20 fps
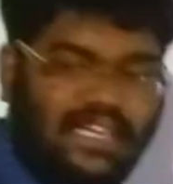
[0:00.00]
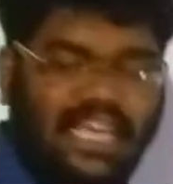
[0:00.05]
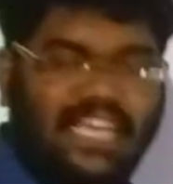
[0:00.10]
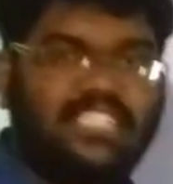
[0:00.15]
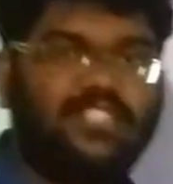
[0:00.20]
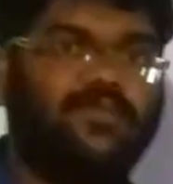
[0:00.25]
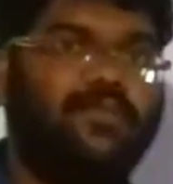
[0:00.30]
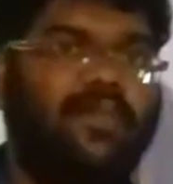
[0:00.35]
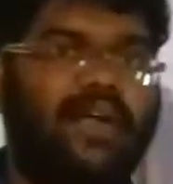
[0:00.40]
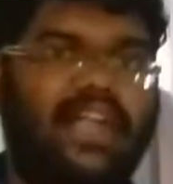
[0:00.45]

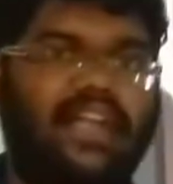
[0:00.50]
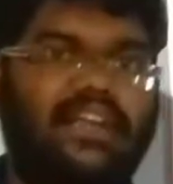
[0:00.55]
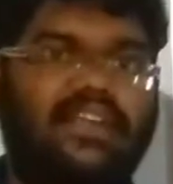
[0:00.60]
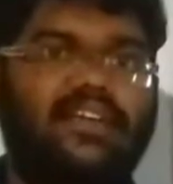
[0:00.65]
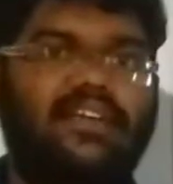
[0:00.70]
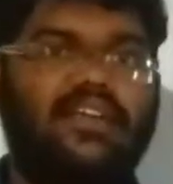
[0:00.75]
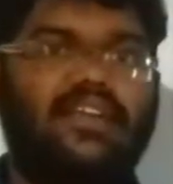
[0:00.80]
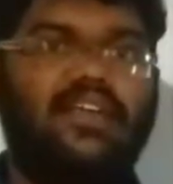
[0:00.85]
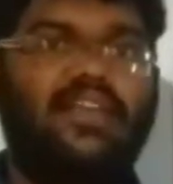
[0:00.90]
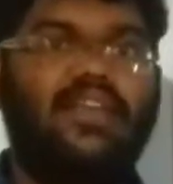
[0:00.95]
experiment,
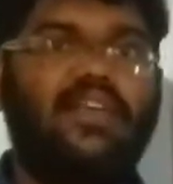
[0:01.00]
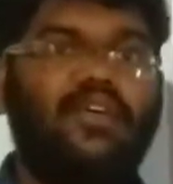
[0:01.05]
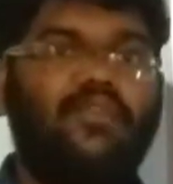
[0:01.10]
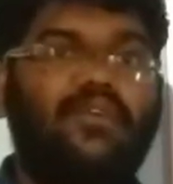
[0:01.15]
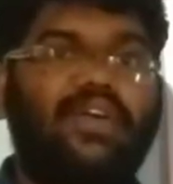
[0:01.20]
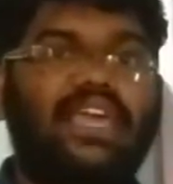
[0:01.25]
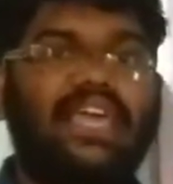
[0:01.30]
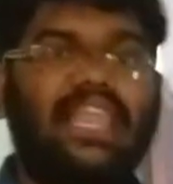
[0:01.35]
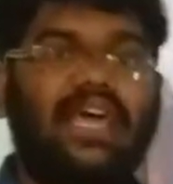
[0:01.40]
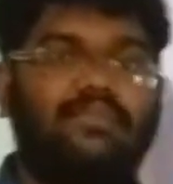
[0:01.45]
we
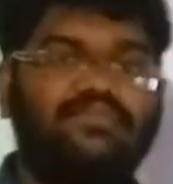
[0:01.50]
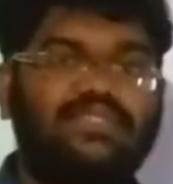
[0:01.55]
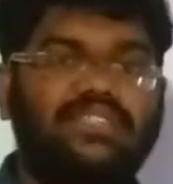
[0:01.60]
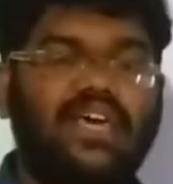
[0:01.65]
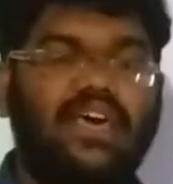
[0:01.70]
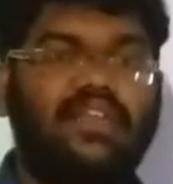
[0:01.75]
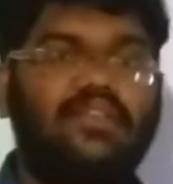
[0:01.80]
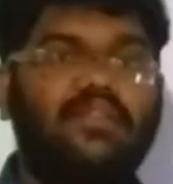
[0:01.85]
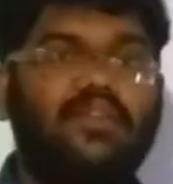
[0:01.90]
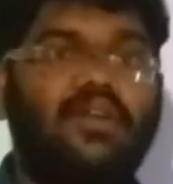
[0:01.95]
can
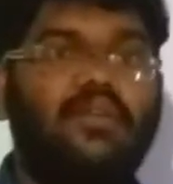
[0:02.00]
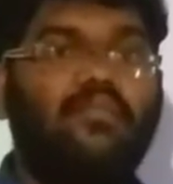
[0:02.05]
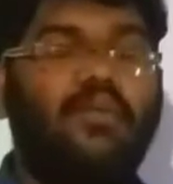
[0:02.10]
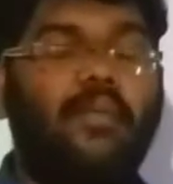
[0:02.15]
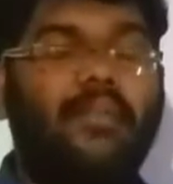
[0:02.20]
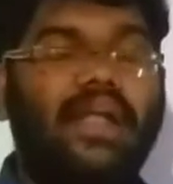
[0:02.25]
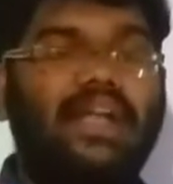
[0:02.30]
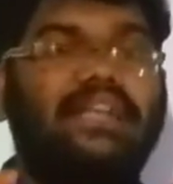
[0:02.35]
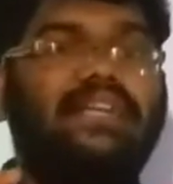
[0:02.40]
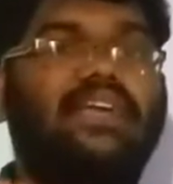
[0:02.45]
observe
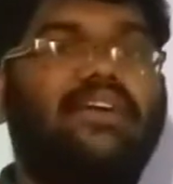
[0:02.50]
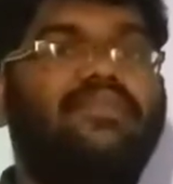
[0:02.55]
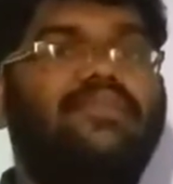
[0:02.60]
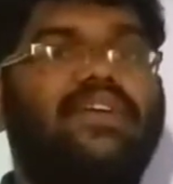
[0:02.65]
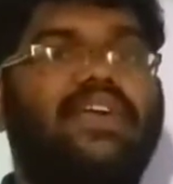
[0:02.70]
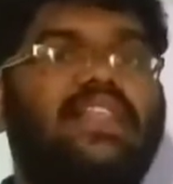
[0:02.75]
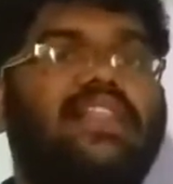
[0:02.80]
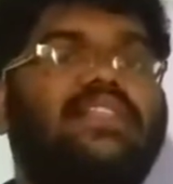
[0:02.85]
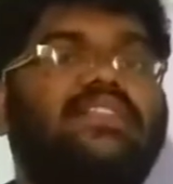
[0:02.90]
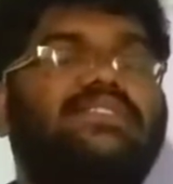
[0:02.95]
momentum
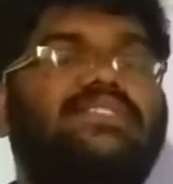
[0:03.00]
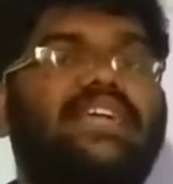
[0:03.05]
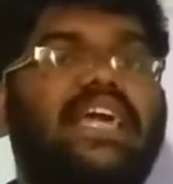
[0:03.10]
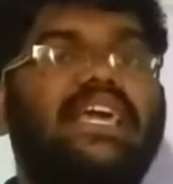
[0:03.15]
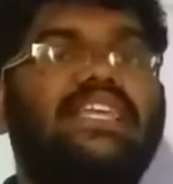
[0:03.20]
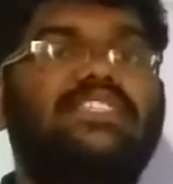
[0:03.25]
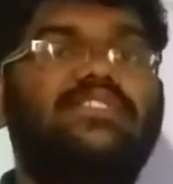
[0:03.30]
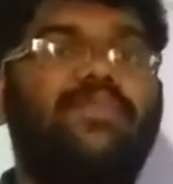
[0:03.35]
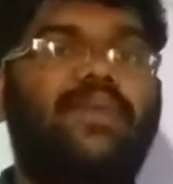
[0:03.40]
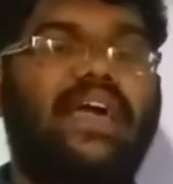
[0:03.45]
will
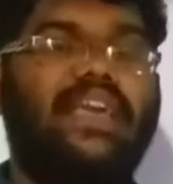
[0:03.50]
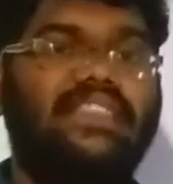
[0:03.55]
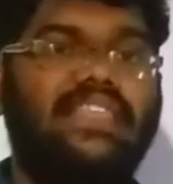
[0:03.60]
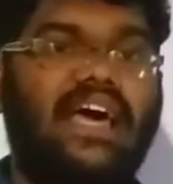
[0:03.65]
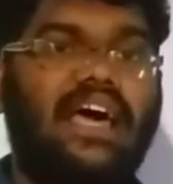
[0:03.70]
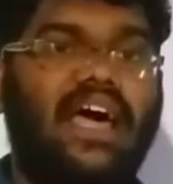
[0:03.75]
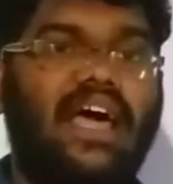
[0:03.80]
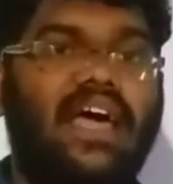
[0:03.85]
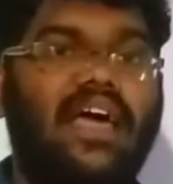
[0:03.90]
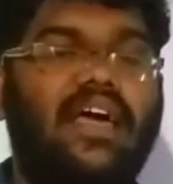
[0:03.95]
change by
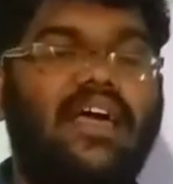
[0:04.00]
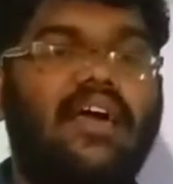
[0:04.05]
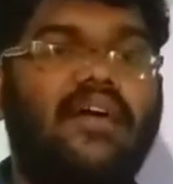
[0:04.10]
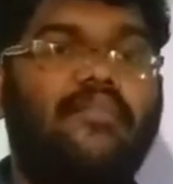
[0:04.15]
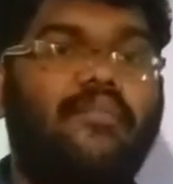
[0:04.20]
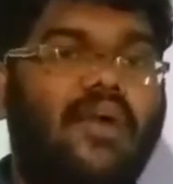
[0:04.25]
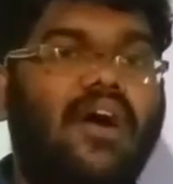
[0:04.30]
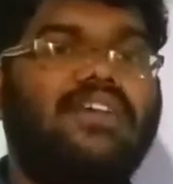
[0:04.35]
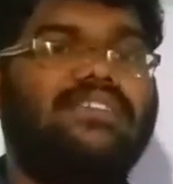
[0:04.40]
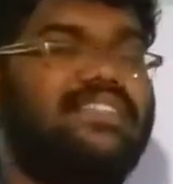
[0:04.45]
the
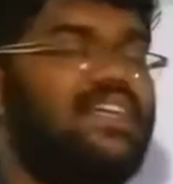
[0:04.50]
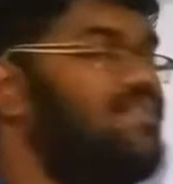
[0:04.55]
mass and